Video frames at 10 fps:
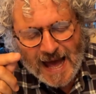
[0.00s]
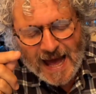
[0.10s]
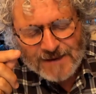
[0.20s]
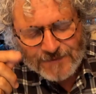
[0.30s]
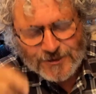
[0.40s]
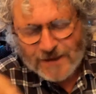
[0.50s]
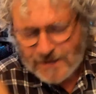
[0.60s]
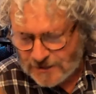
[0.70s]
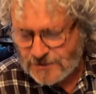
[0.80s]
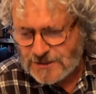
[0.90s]
And if you get
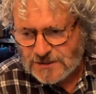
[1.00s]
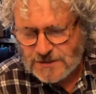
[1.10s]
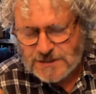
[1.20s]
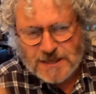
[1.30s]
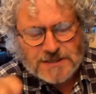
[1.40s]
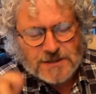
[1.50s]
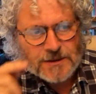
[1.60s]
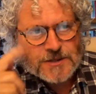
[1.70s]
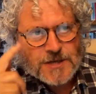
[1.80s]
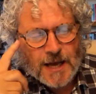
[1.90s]
that, do, do say so
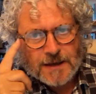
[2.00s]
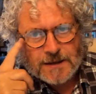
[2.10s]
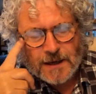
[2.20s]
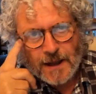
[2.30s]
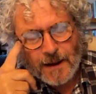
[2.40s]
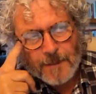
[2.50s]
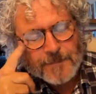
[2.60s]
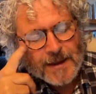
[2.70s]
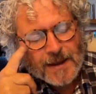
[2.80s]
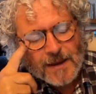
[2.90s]
in the chat.
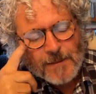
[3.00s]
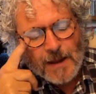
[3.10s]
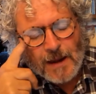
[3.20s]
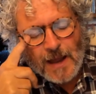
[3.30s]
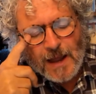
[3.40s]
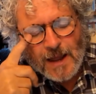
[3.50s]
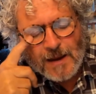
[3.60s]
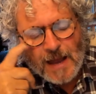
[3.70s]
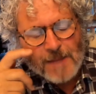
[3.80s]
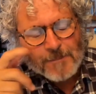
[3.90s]
Um,
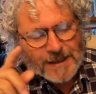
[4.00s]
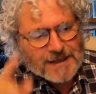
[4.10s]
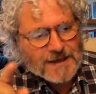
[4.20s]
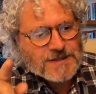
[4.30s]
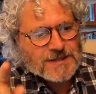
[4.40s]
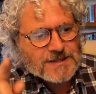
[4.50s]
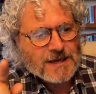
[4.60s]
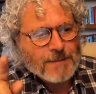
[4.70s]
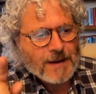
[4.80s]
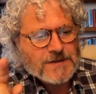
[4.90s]
but here's the
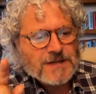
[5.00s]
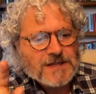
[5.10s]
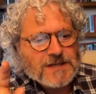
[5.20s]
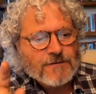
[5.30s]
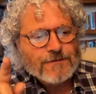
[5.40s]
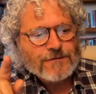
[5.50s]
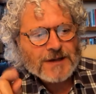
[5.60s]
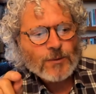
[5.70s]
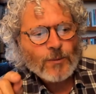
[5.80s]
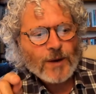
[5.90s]
thing about this idea of
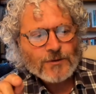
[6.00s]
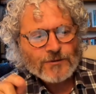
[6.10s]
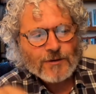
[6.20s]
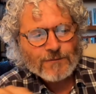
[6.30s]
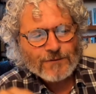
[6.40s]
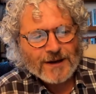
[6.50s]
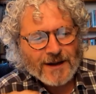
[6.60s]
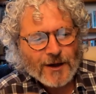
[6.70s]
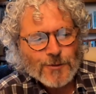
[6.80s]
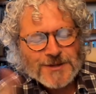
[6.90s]
feel where you don't feel
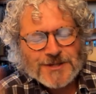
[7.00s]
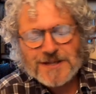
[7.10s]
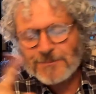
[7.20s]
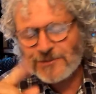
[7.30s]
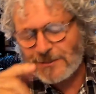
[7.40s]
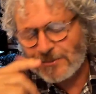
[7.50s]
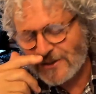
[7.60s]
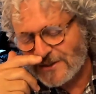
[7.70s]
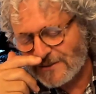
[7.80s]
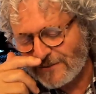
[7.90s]
at home and step deeper into the